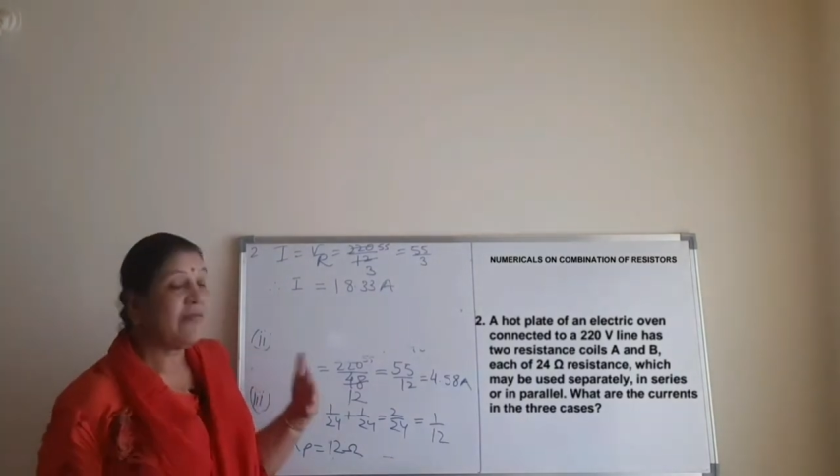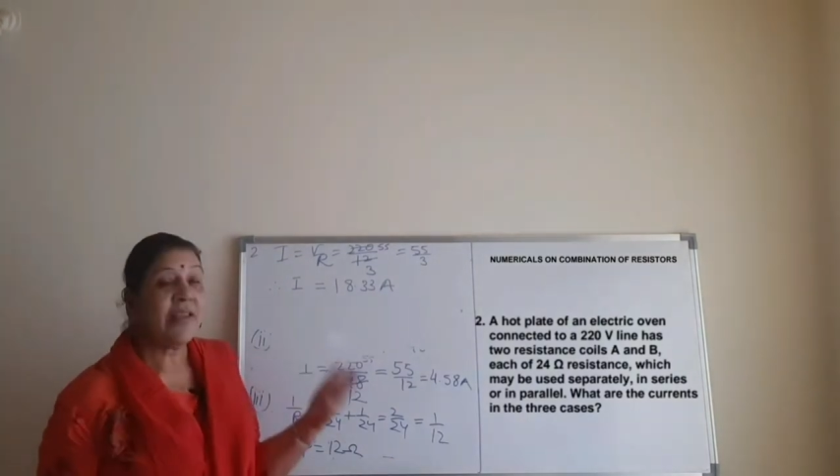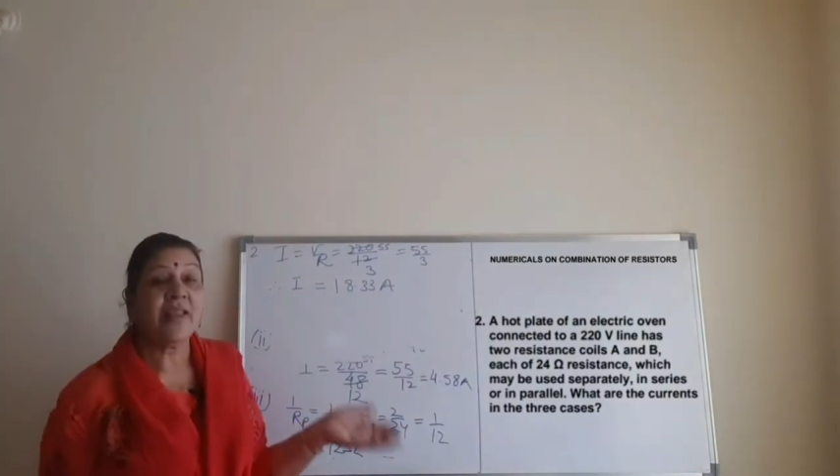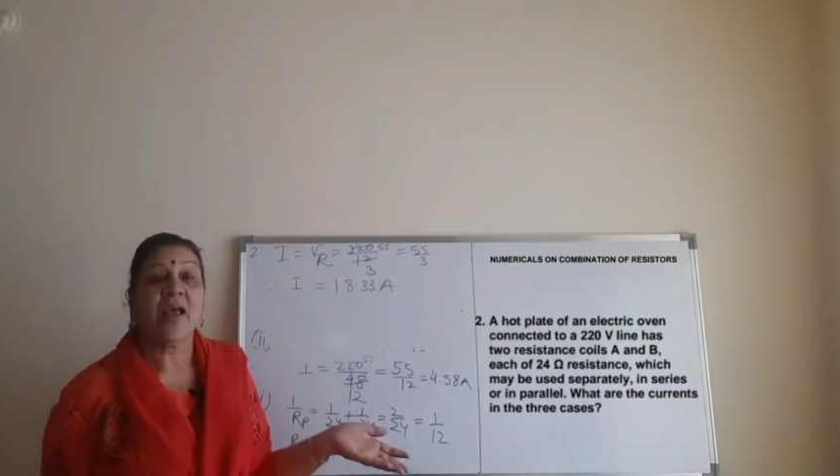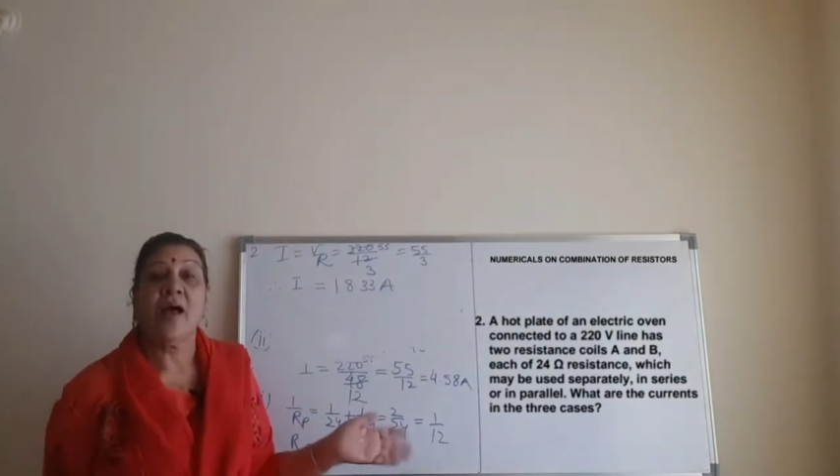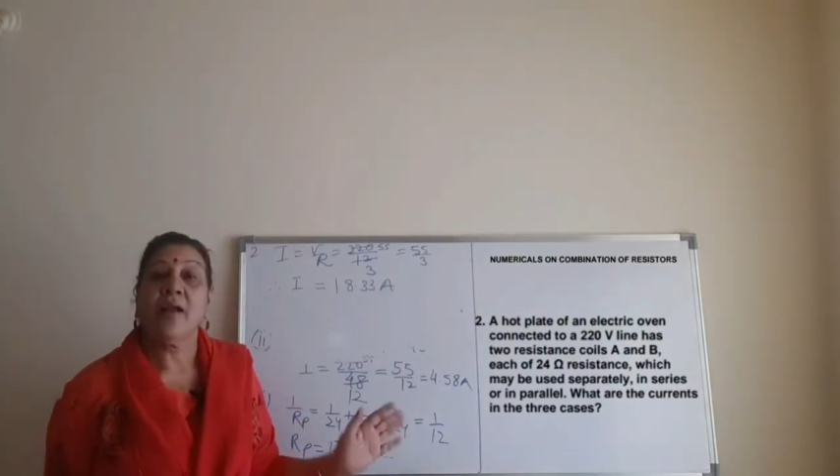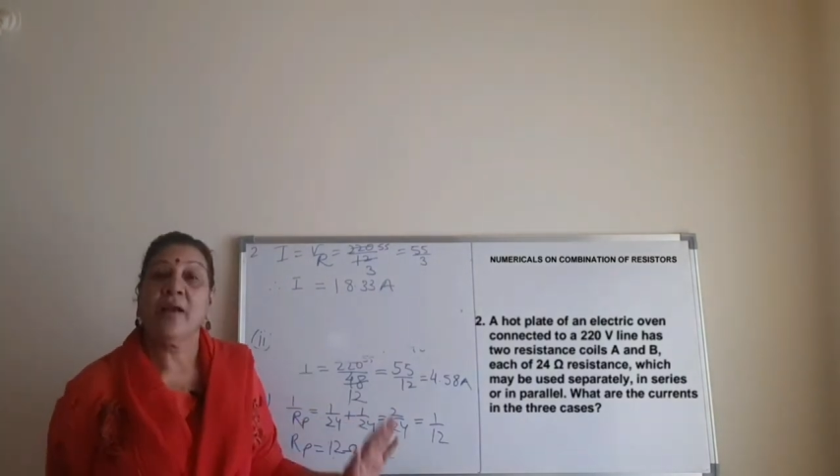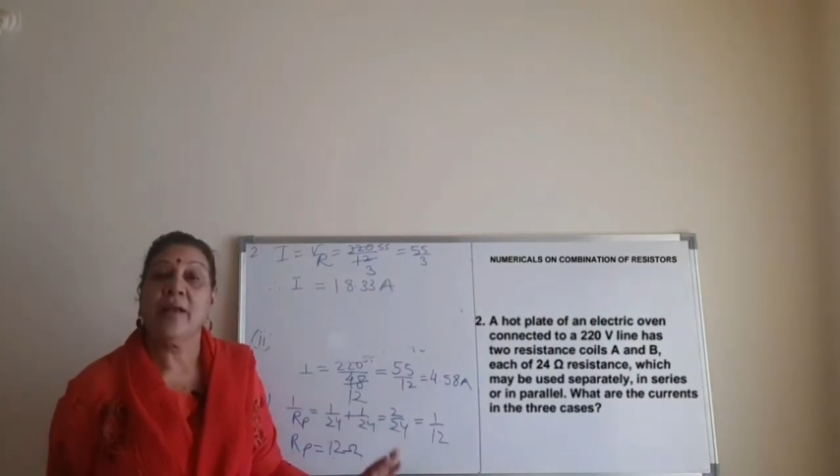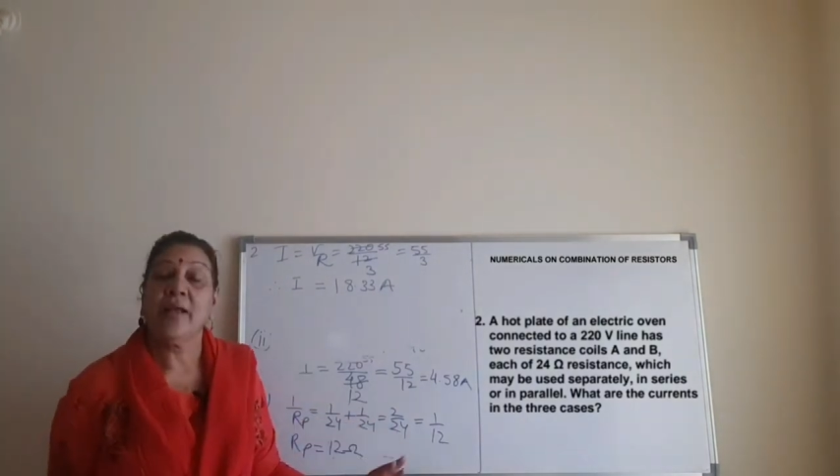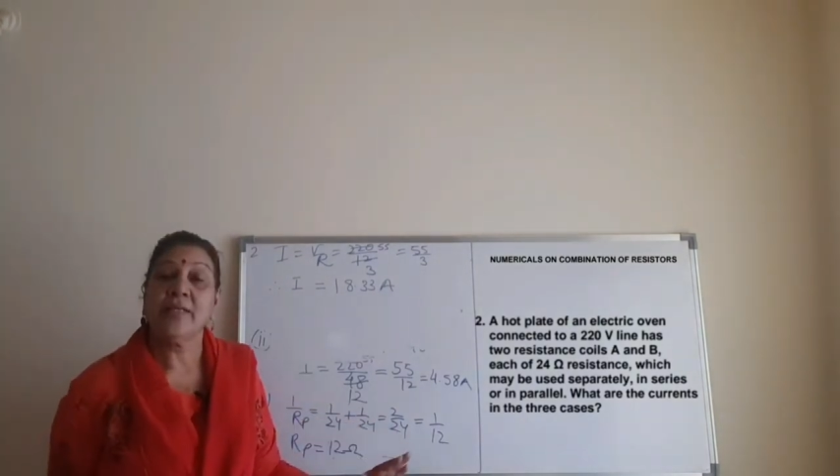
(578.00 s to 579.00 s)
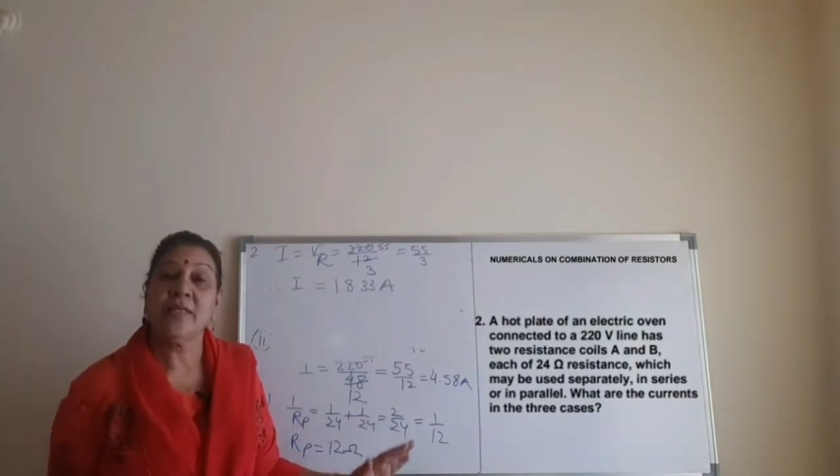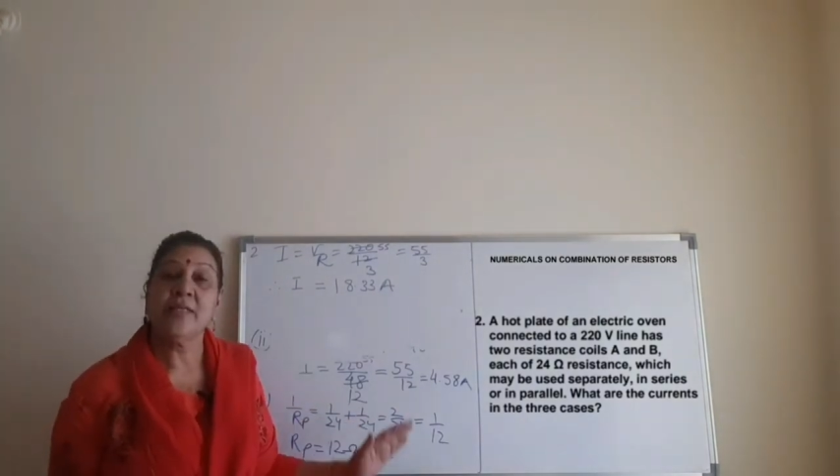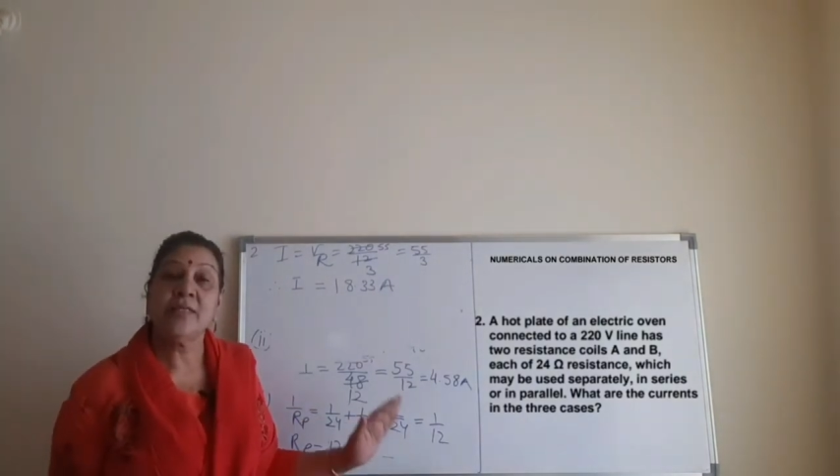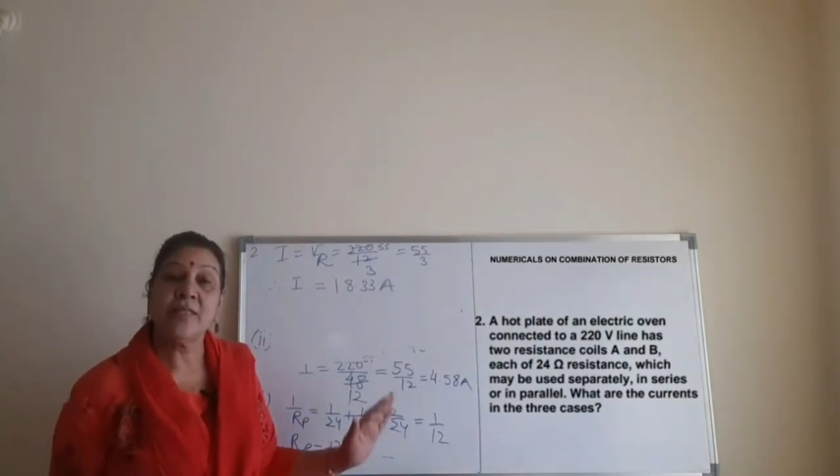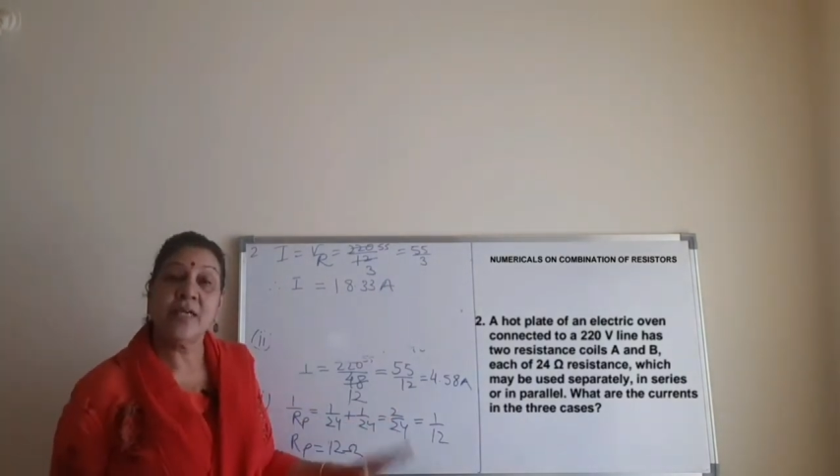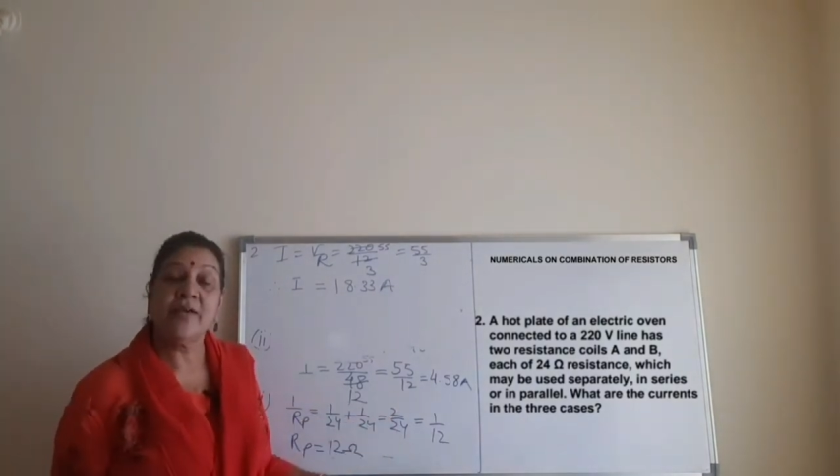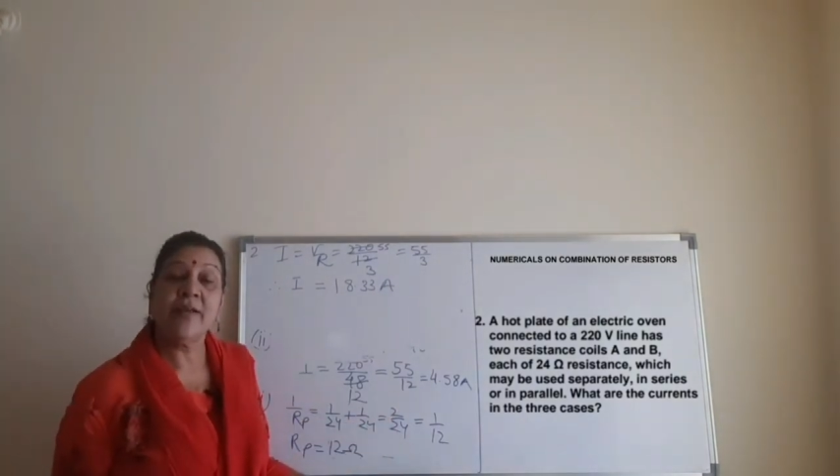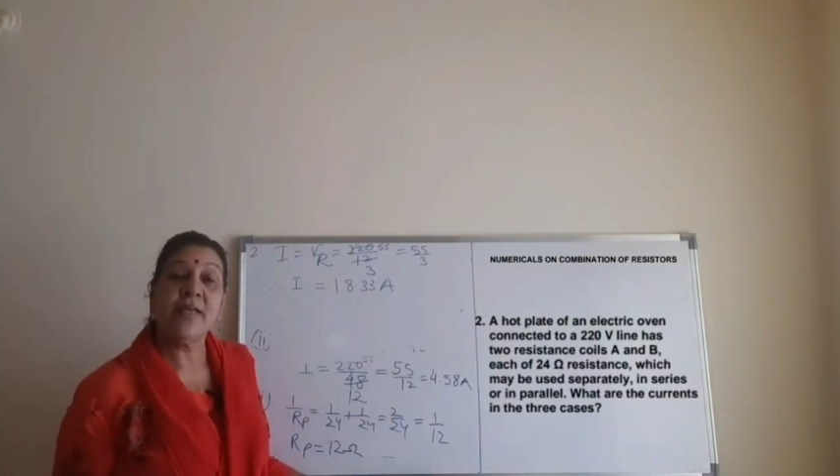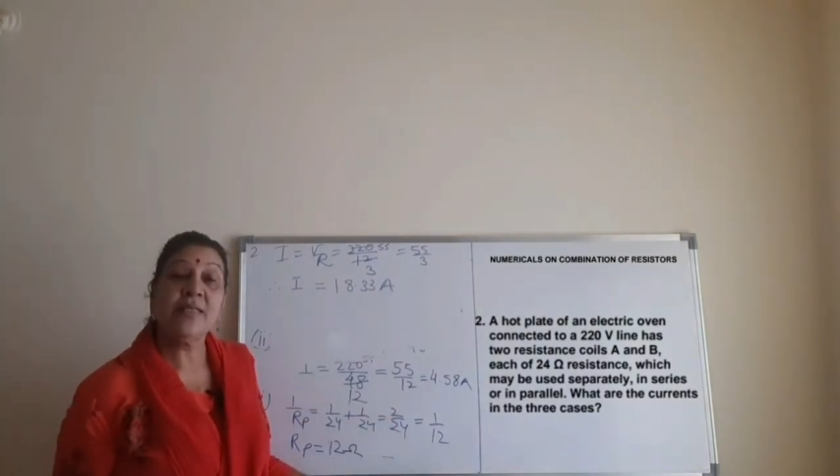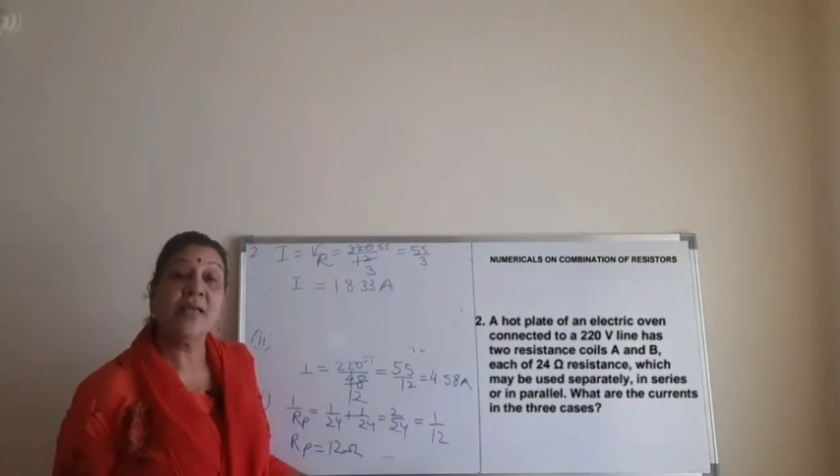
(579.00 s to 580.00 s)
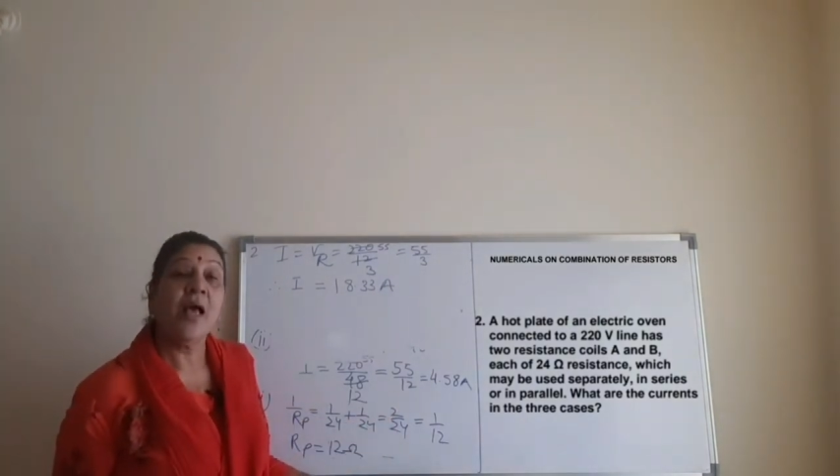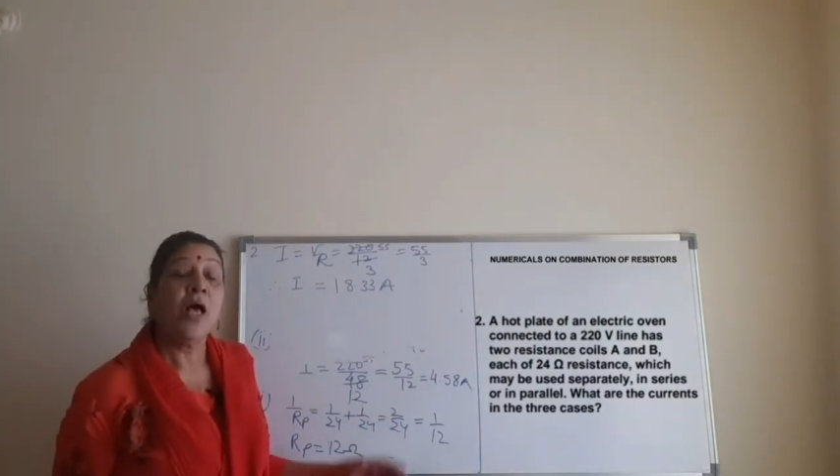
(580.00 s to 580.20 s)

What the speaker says: when they are connected in series,